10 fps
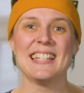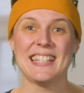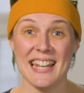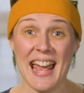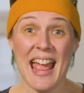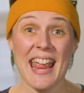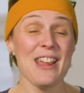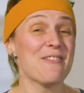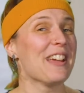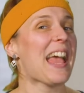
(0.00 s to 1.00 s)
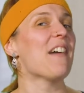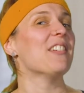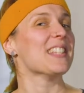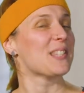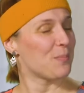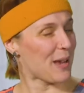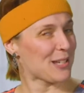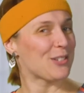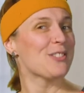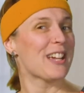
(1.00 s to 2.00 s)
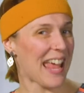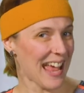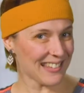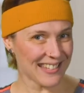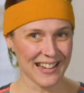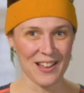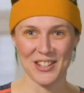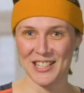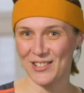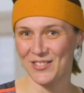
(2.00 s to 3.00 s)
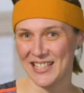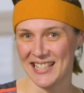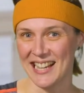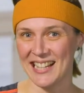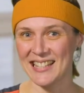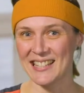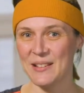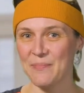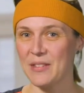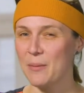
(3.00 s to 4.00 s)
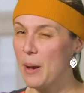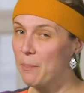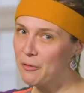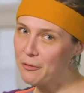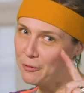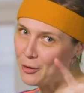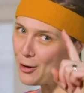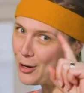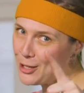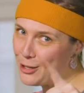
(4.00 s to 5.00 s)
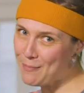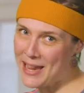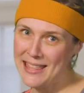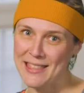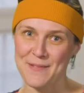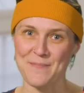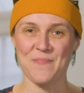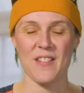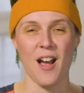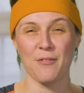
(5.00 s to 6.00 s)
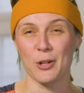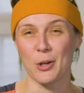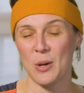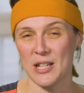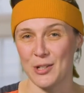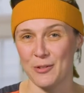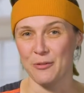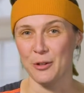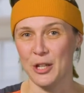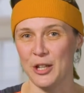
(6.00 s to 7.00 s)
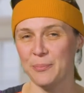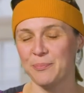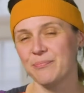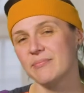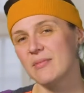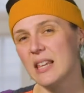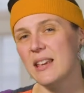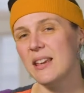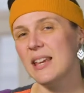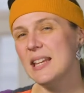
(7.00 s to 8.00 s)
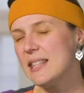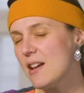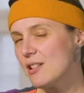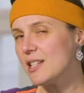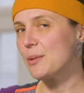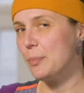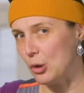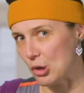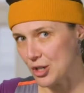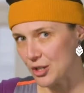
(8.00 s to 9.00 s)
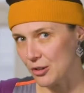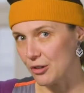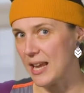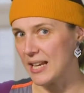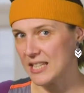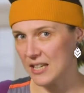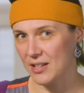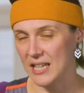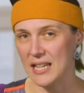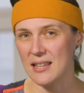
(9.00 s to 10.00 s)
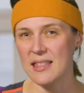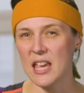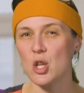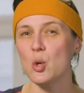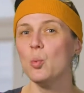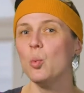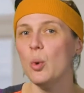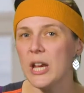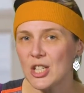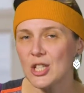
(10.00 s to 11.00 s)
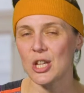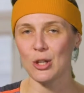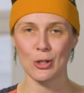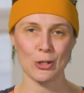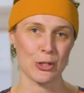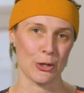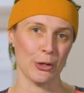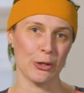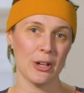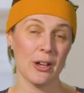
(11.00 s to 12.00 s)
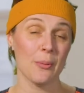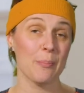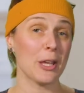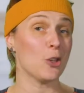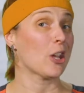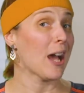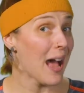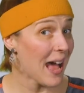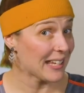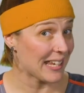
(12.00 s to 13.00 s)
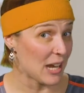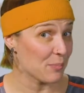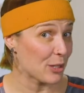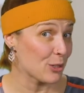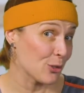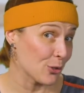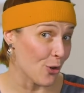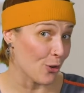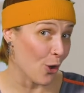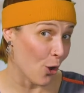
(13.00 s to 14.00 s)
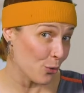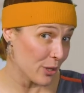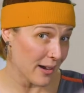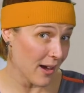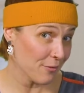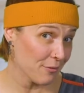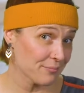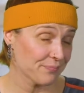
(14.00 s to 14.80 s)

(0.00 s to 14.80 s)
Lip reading: Today, we have a special guest coming to visit us. But before you meet them, I've got a question for you. Is there a sport or an activity that you wish that you could do, but you can't yet because you're not old enough?